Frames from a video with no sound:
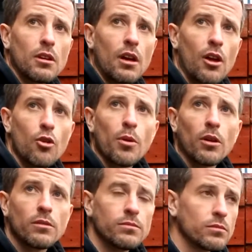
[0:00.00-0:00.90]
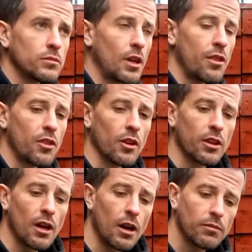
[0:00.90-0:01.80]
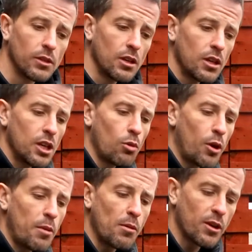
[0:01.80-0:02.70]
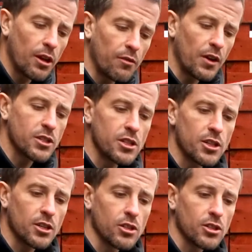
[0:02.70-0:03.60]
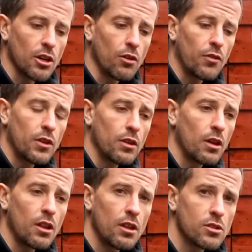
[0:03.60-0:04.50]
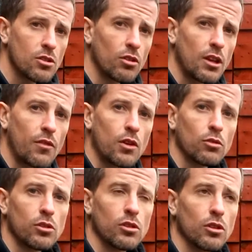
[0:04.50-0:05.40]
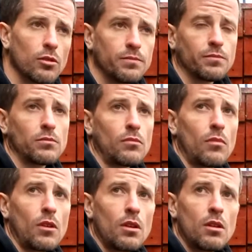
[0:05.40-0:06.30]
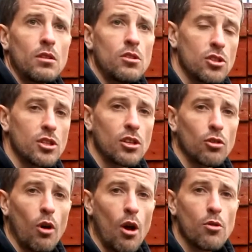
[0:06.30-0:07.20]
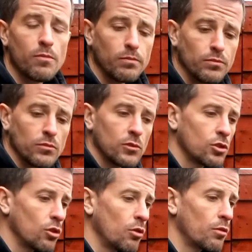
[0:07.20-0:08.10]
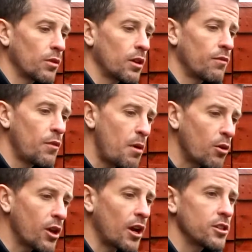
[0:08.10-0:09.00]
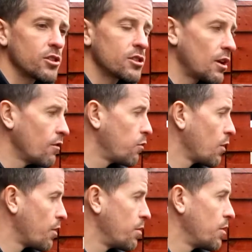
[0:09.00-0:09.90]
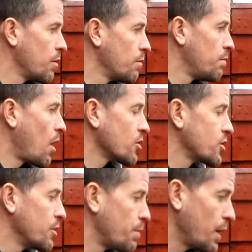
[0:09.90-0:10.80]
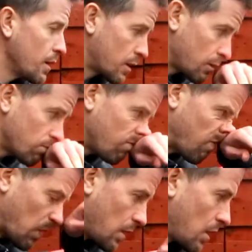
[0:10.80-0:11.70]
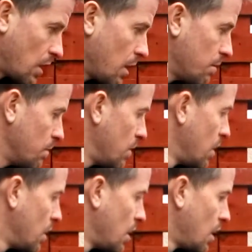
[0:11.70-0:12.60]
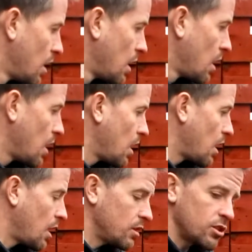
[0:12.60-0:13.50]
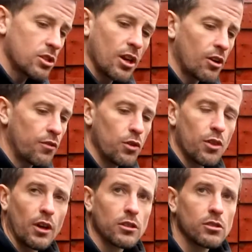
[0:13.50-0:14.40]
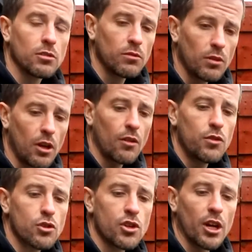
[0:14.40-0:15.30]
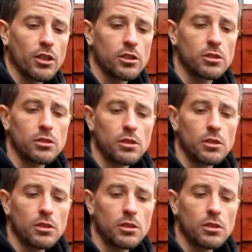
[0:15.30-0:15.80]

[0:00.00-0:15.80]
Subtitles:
an Uber, anything like that. You want to be able to kind of fix these things yourself, and it's not difficult to do. You just need to know how. So familiarise yourself with parts of the bike, and just learn a few things, learn a few tricks,